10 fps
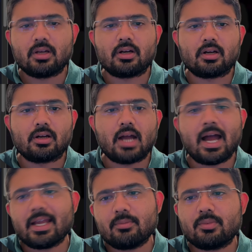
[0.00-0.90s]

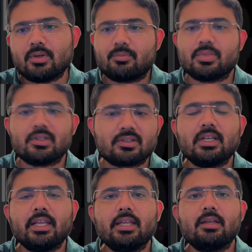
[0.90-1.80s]
I
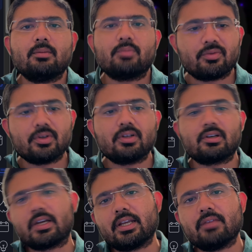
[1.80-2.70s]
personally prefer
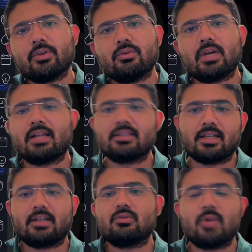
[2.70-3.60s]
TradingView, and
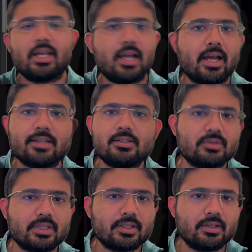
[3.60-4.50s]
that is why I
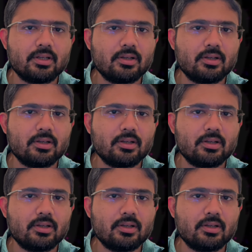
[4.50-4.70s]
use it.